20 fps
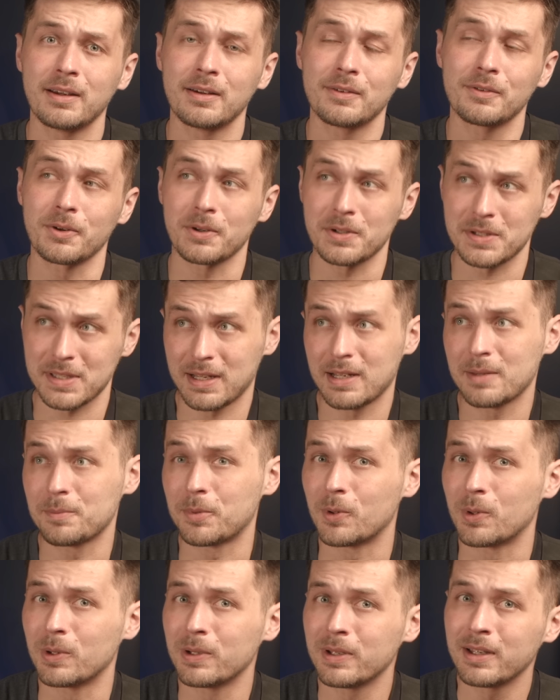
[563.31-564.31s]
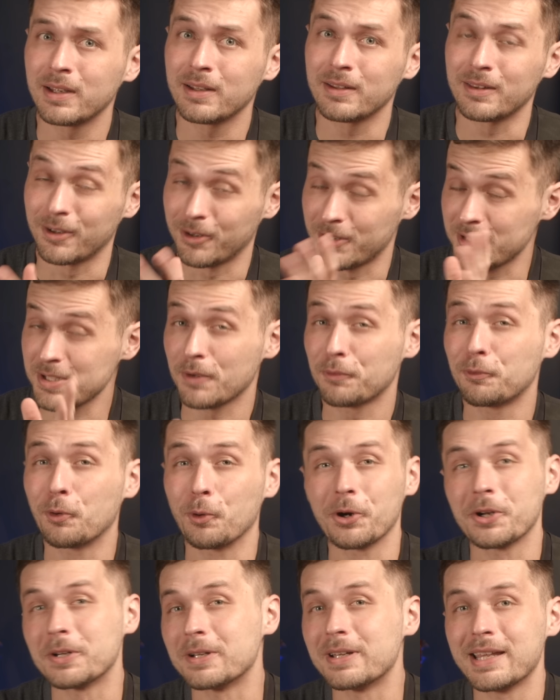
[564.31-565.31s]
For example, there is a
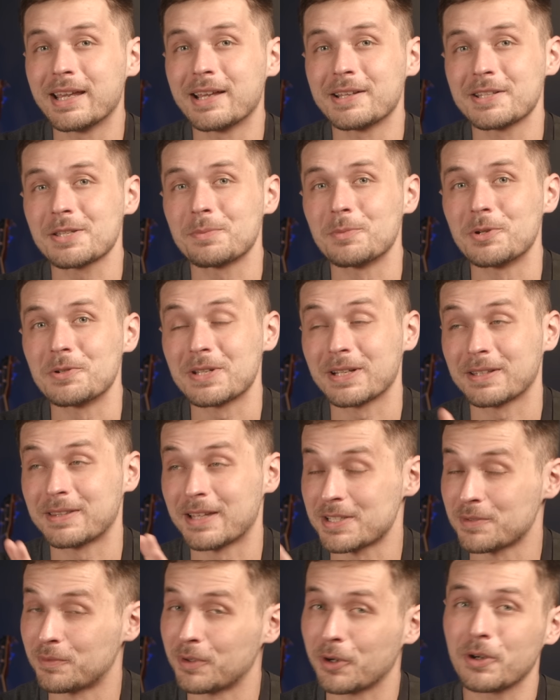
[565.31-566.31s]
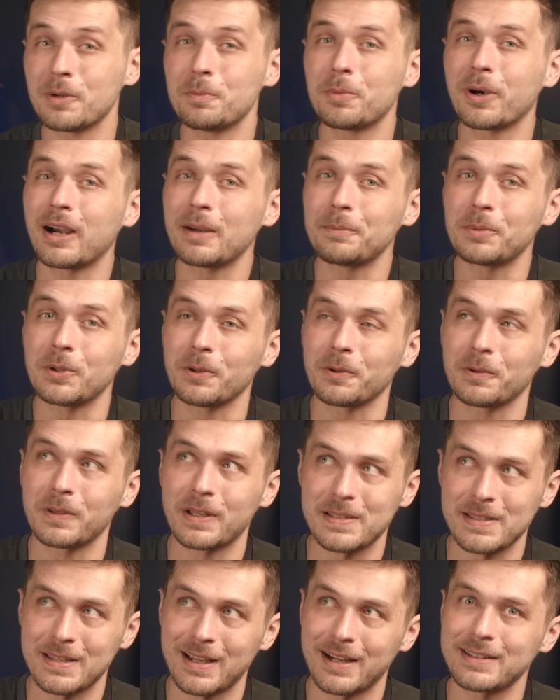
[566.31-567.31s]
foreign dance music that's very popular
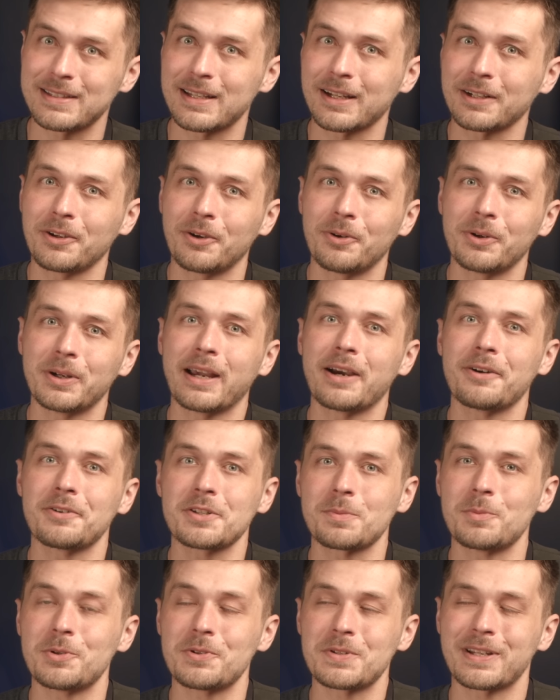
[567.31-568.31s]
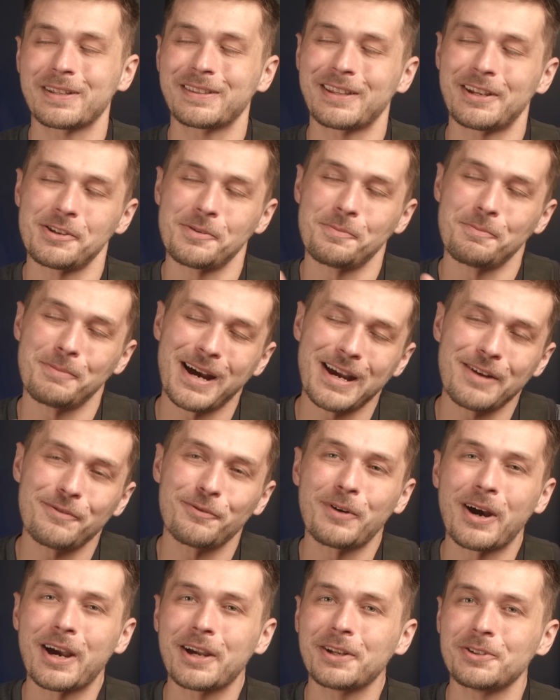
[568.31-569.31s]
that's not techno and house music that you might
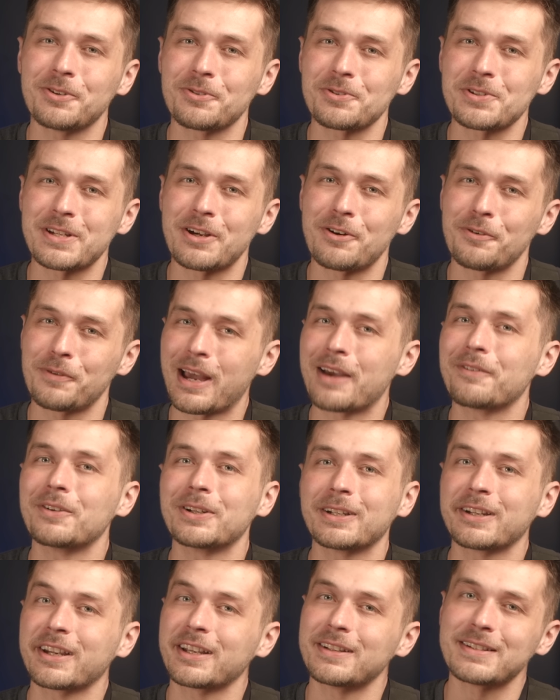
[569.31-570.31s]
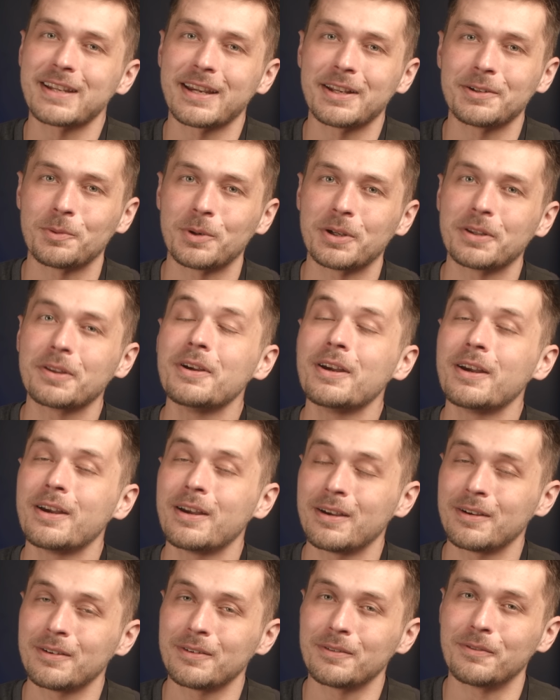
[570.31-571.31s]
find yourself having to contend with
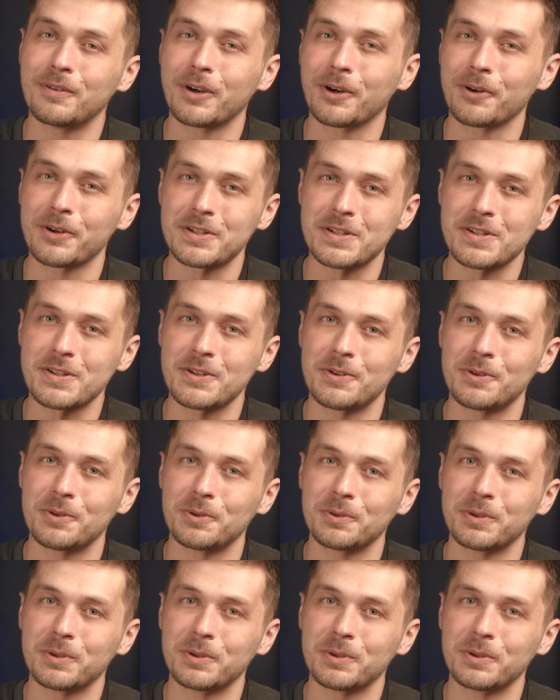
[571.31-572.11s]
very soon.